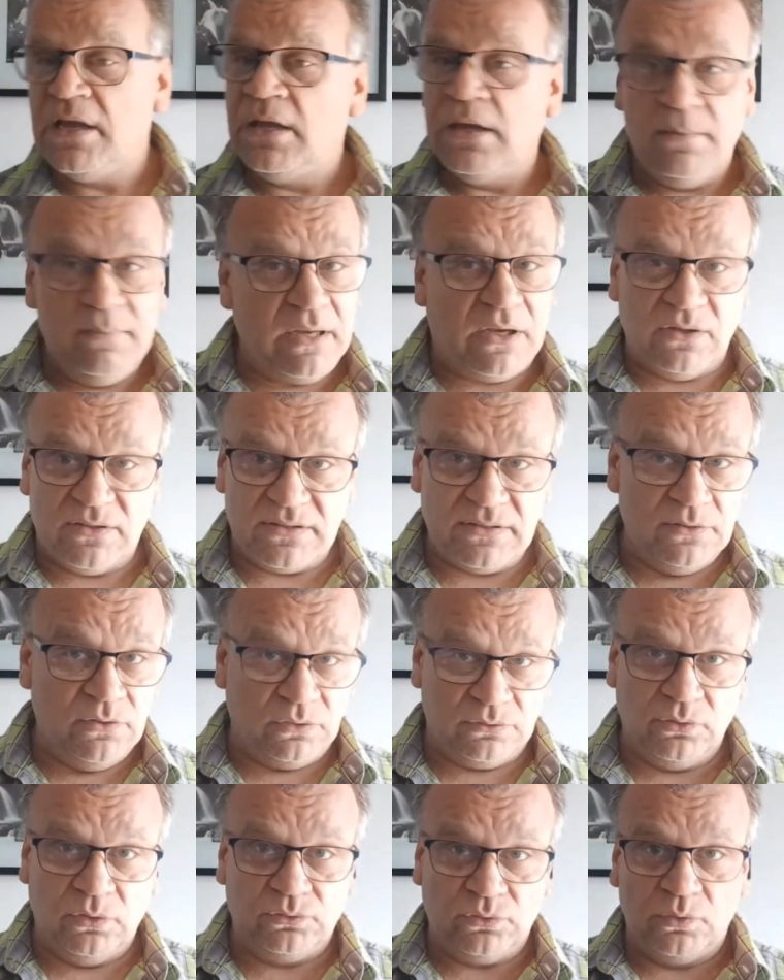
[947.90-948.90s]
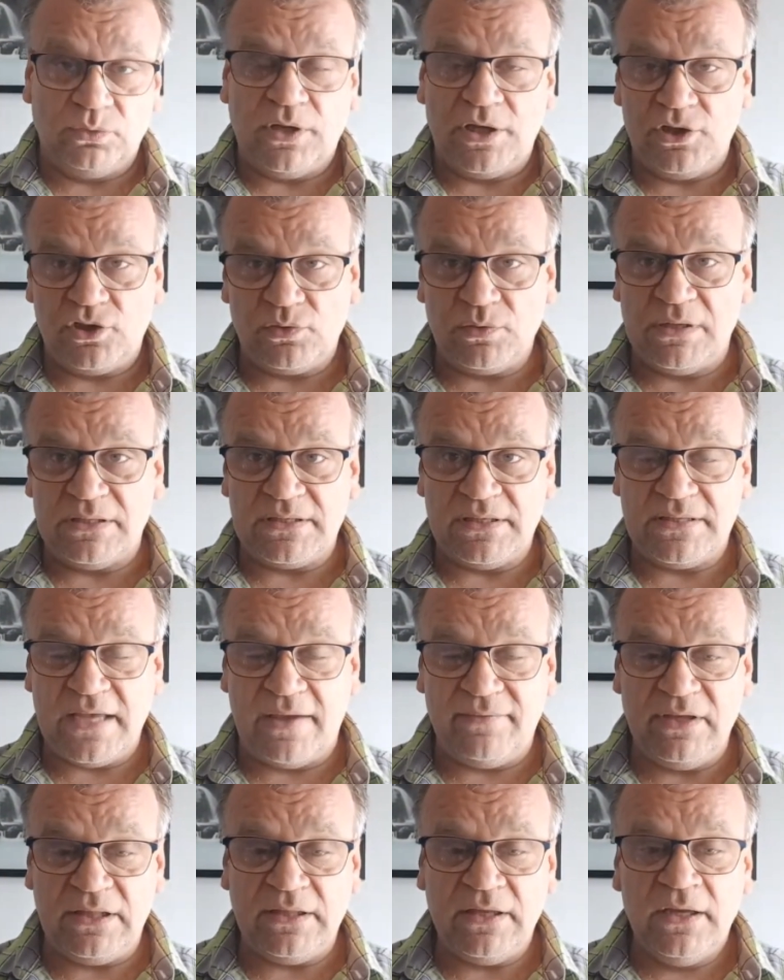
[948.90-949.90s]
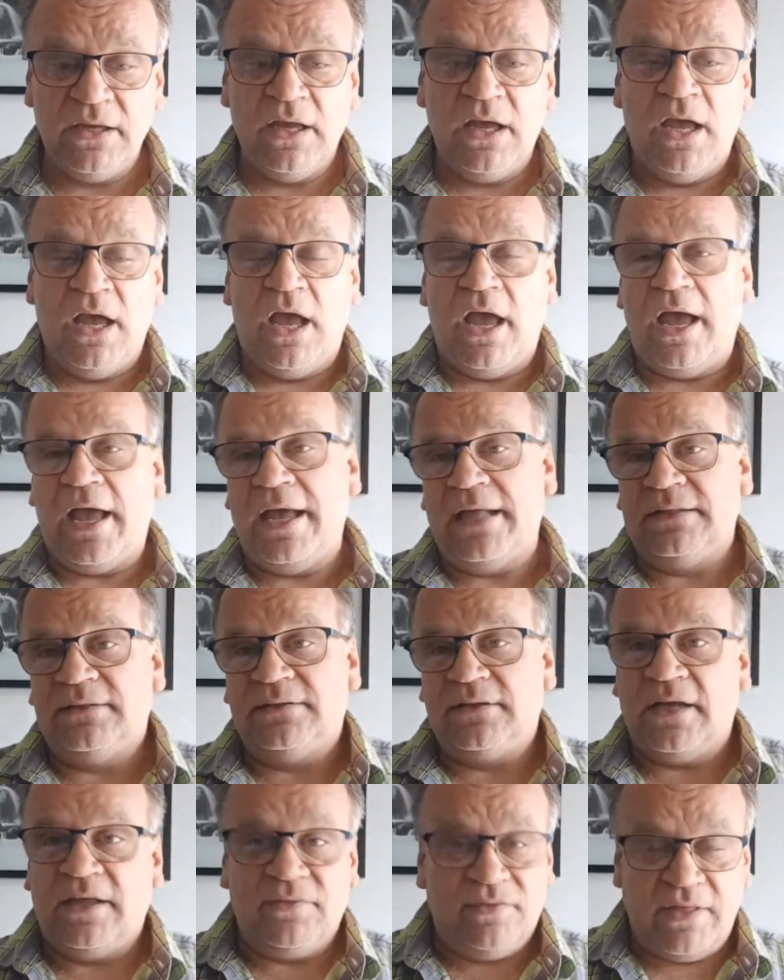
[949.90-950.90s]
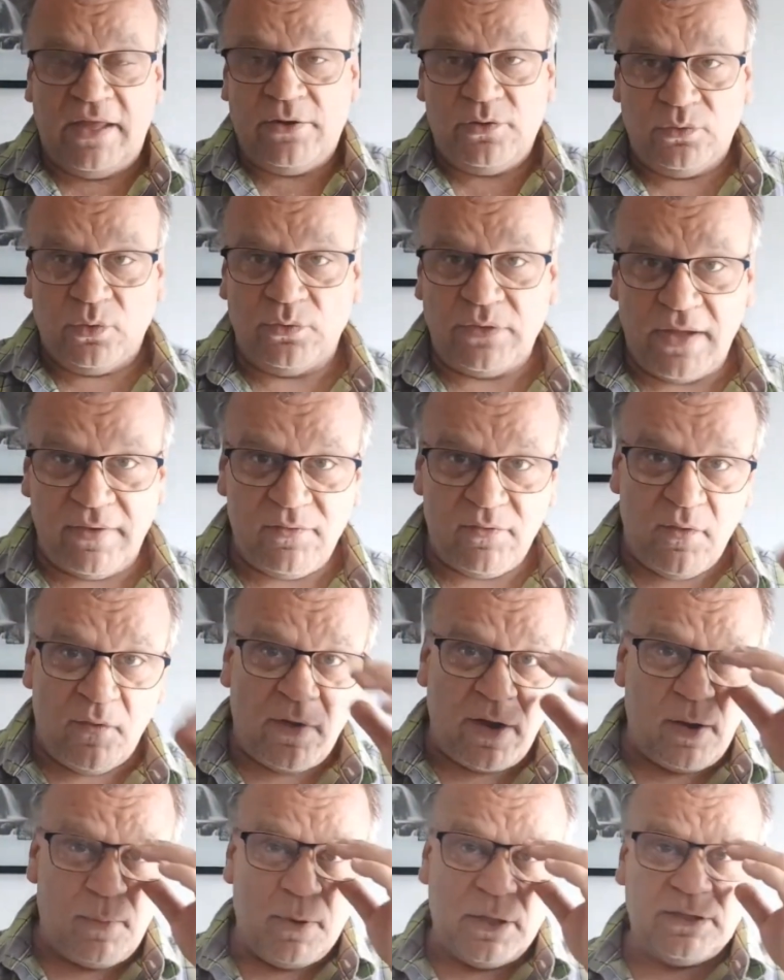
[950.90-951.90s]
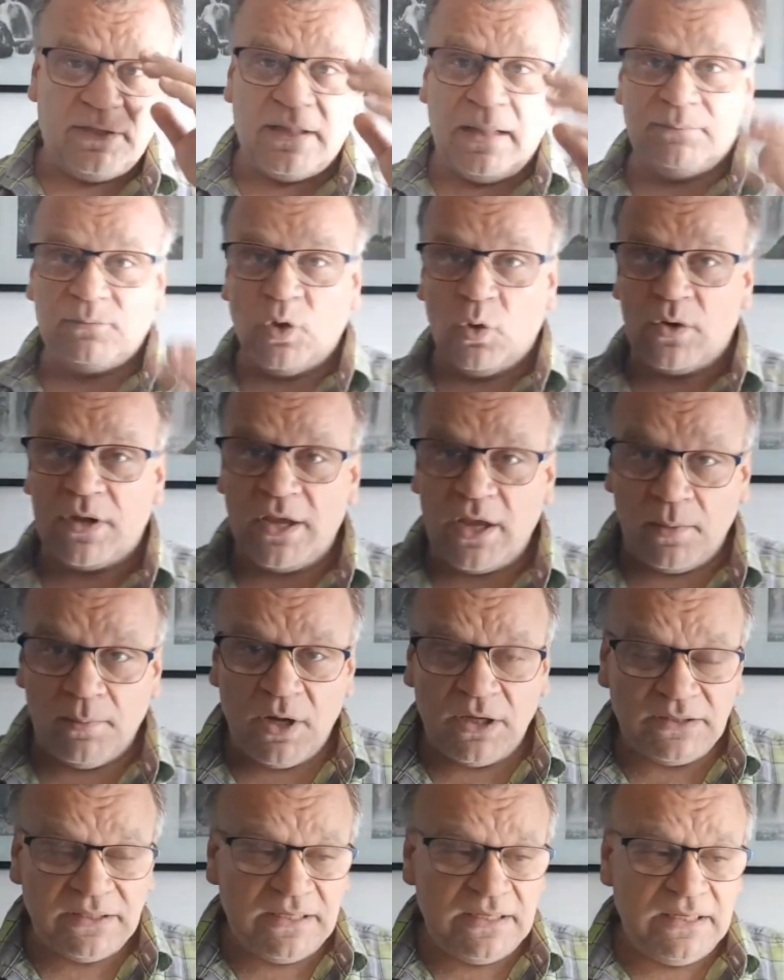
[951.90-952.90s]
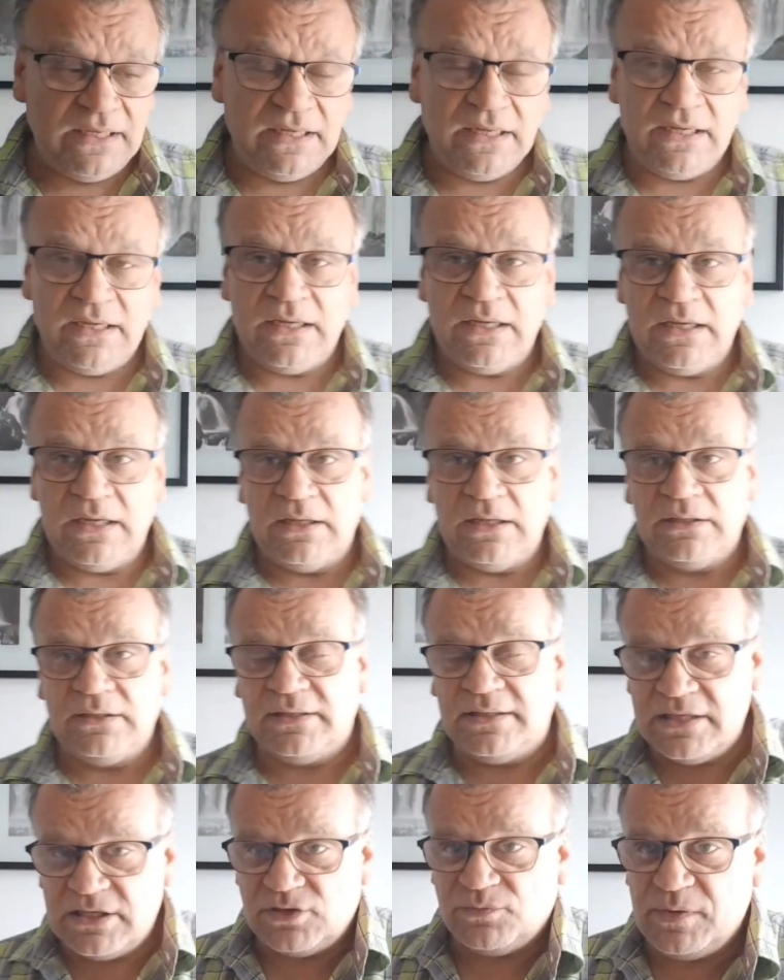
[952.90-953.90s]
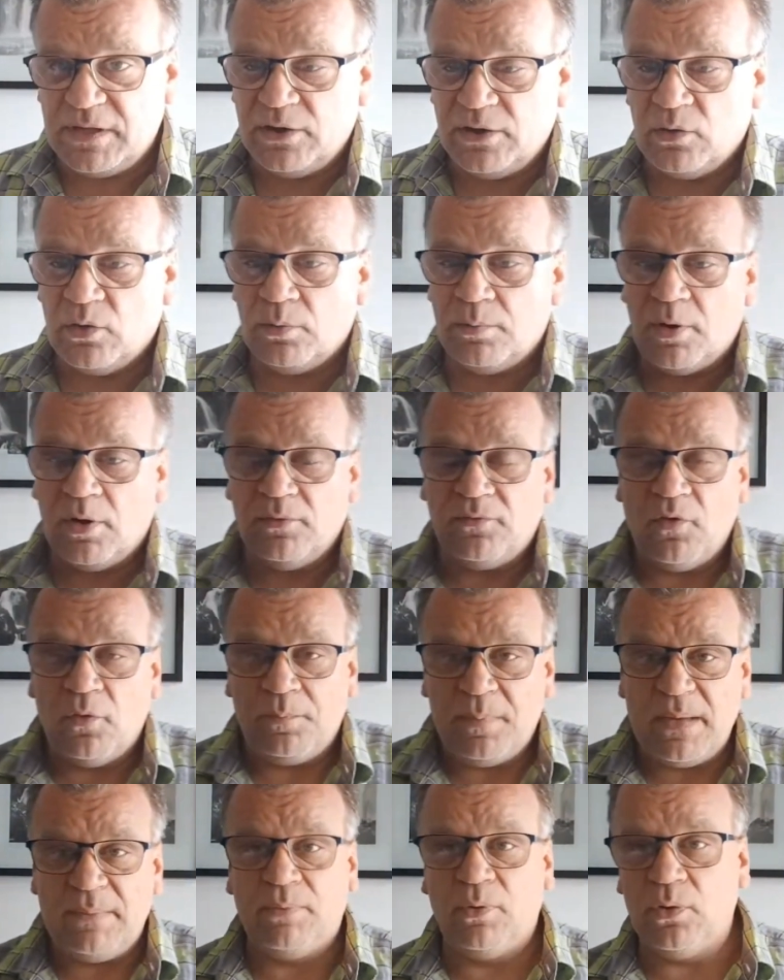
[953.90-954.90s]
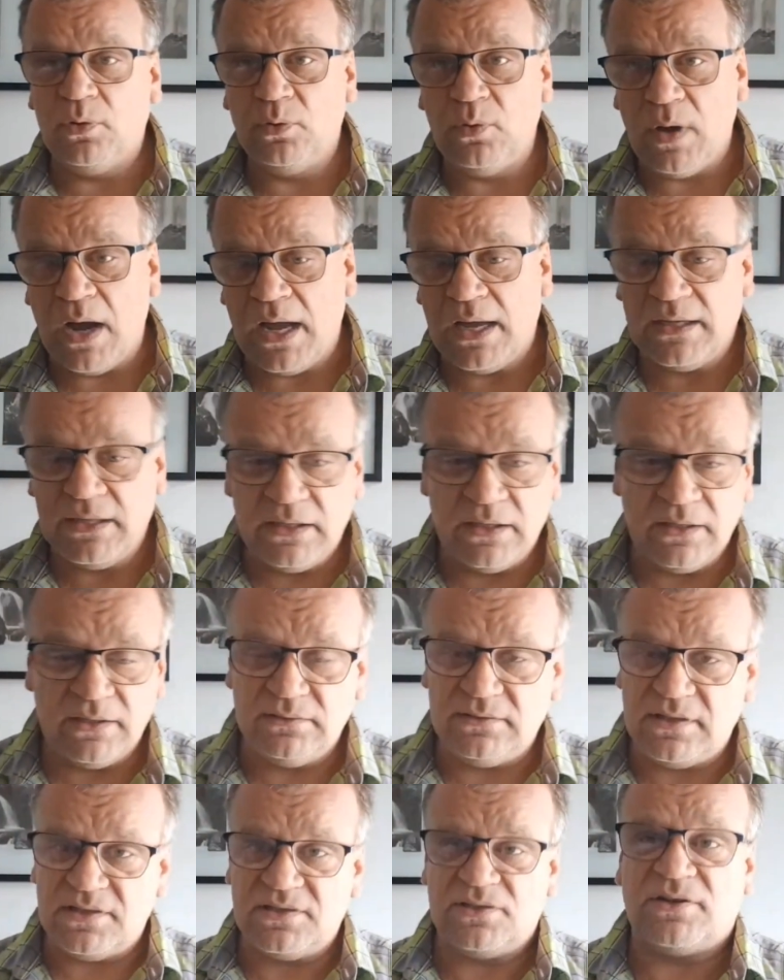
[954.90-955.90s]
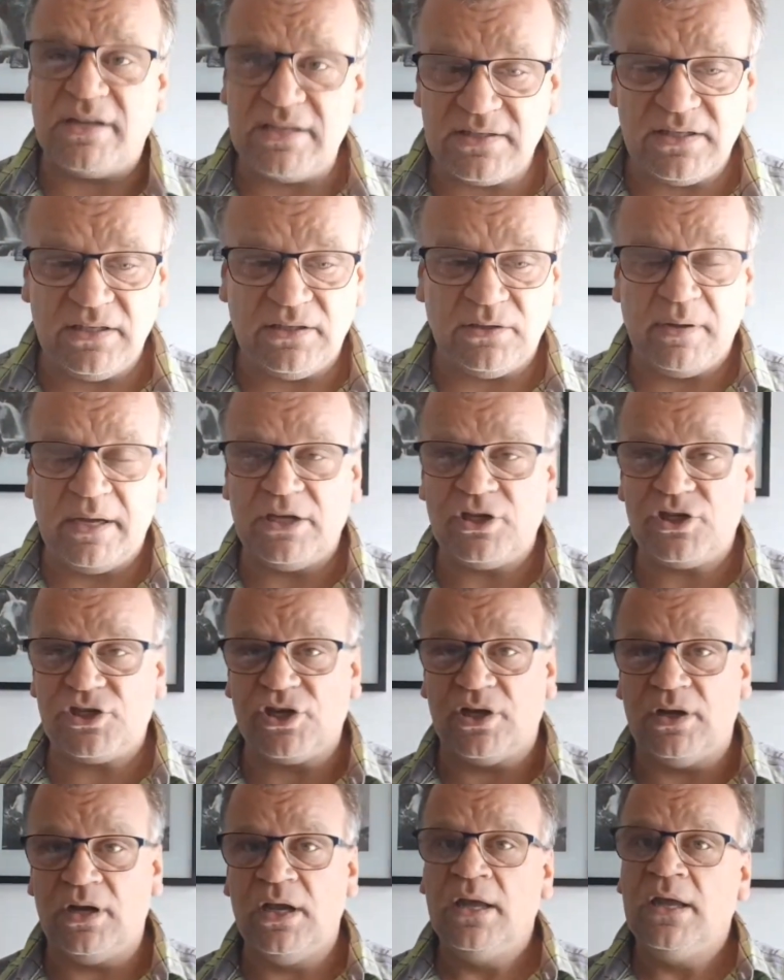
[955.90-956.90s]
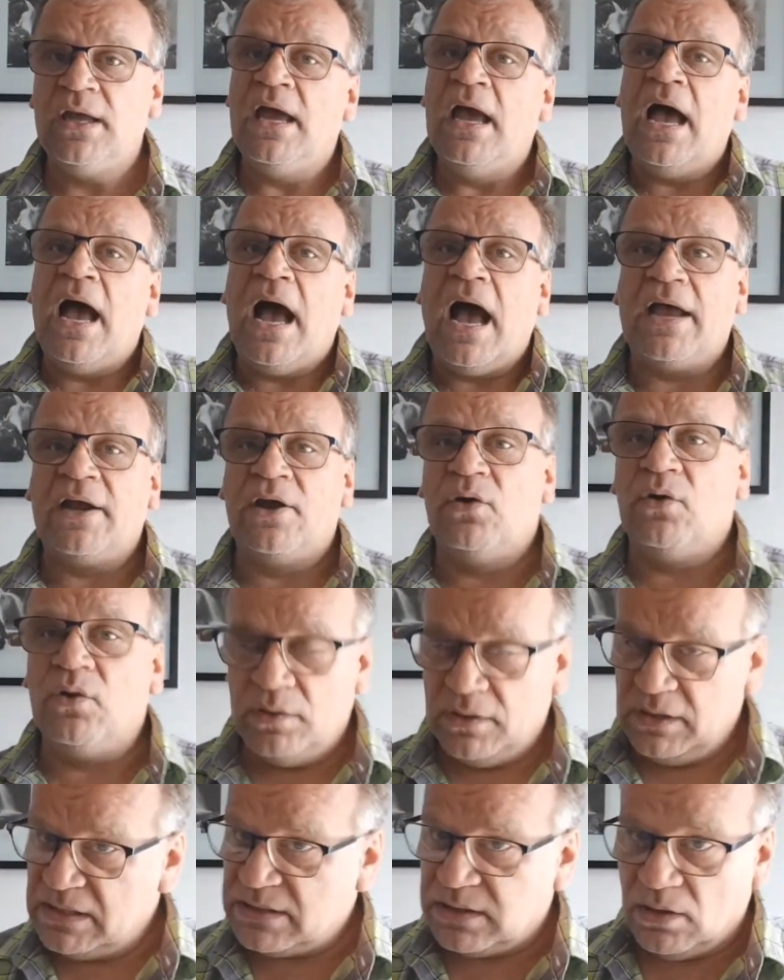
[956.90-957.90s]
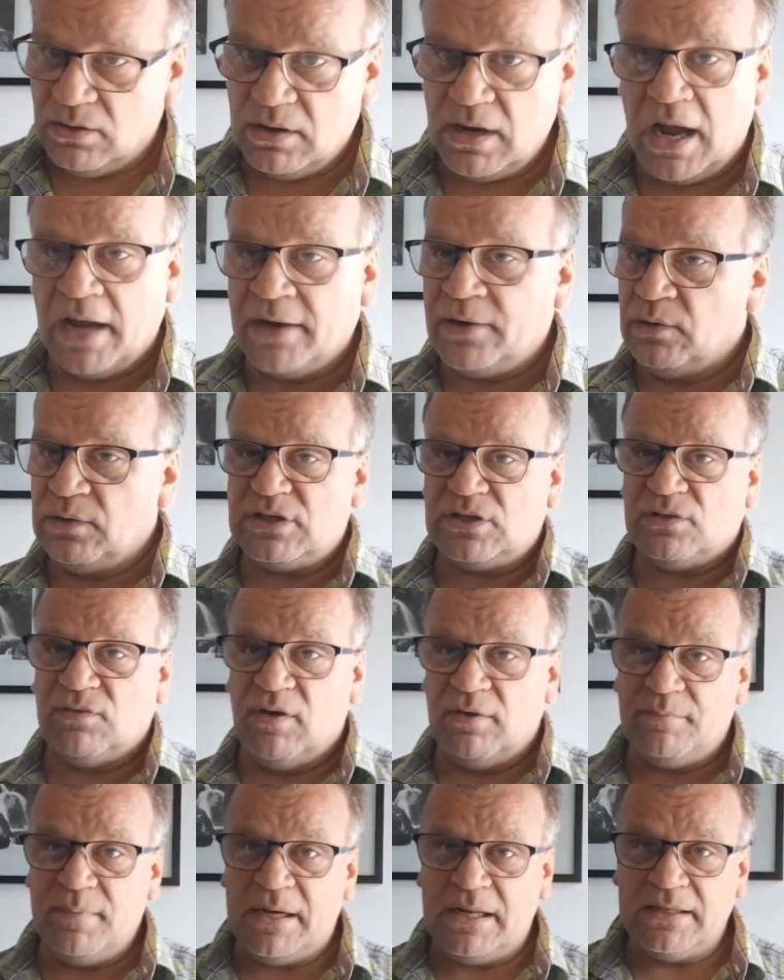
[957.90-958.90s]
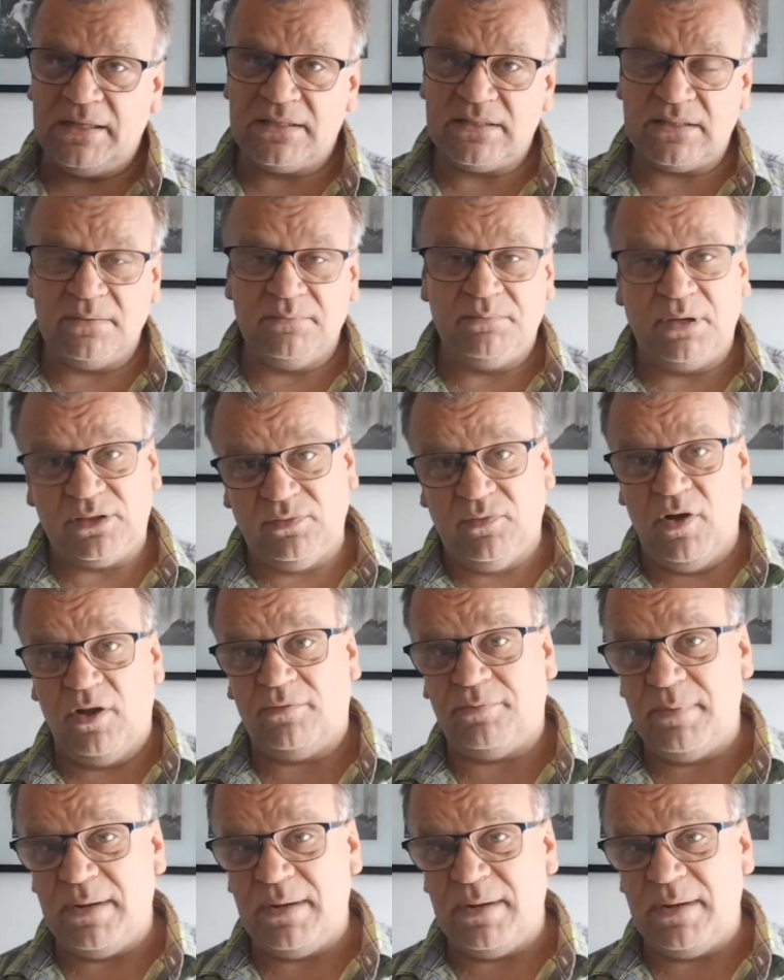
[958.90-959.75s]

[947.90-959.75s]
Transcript: because not all the insurances have it. And then you don't have to worry about it. I'm talking about here this video for people who are in a distress situation. I know it's long. I know it's 12 minutes, but 12